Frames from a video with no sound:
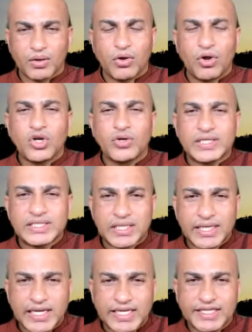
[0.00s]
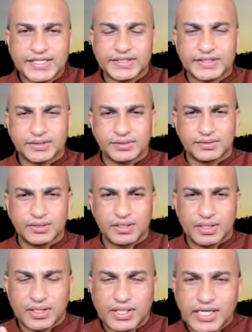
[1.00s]
Always release.
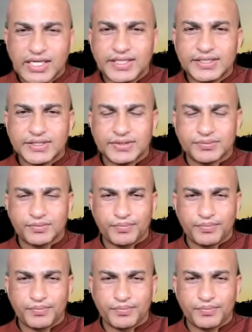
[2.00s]
Release.